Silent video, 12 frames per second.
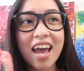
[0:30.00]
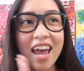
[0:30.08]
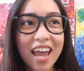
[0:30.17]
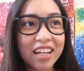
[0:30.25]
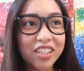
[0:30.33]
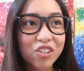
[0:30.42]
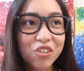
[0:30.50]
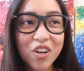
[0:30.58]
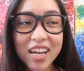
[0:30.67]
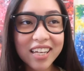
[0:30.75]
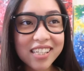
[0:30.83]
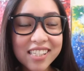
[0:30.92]
and
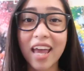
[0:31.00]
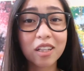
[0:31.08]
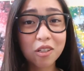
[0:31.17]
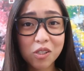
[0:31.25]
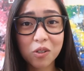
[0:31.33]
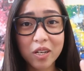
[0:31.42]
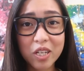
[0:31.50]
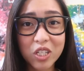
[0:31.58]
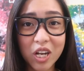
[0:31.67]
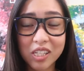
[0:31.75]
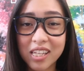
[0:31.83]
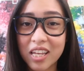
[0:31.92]
tricks and gusto ko
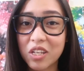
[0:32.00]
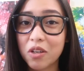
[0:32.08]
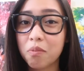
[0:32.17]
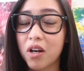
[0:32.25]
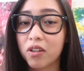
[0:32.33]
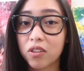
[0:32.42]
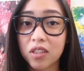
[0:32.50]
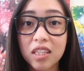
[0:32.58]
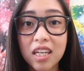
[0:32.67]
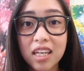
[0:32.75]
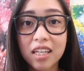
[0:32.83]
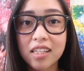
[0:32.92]
i-share sa inyo yung mga
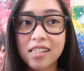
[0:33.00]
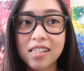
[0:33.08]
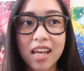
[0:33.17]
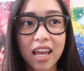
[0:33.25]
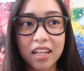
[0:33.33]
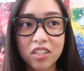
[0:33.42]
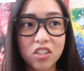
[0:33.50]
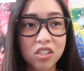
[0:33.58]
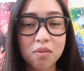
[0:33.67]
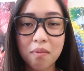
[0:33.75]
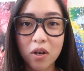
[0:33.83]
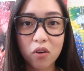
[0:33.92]
routines and
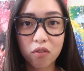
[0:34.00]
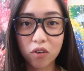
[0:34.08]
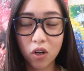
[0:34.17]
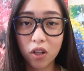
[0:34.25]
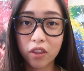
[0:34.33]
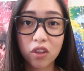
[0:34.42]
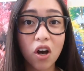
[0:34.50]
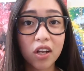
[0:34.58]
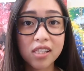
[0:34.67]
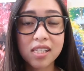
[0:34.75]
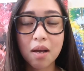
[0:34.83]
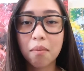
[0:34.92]
just my overall
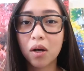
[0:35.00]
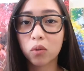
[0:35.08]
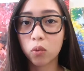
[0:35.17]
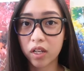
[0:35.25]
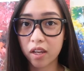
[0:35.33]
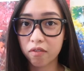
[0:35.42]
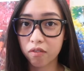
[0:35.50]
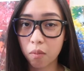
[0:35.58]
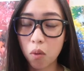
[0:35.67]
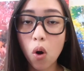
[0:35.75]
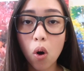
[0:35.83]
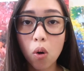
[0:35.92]
thoughts about working
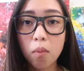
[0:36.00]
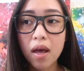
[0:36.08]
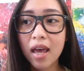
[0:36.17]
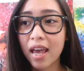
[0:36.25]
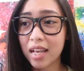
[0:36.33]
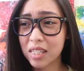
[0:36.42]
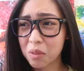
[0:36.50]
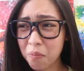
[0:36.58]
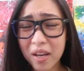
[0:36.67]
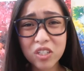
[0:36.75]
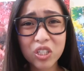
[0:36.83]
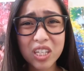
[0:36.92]
from home,
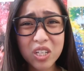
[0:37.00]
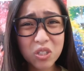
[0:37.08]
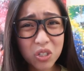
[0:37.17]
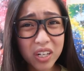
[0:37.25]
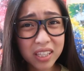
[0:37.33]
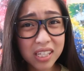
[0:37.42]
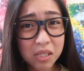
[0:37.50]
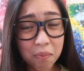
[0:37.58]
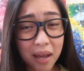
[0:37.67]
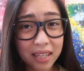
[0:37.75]
especially during this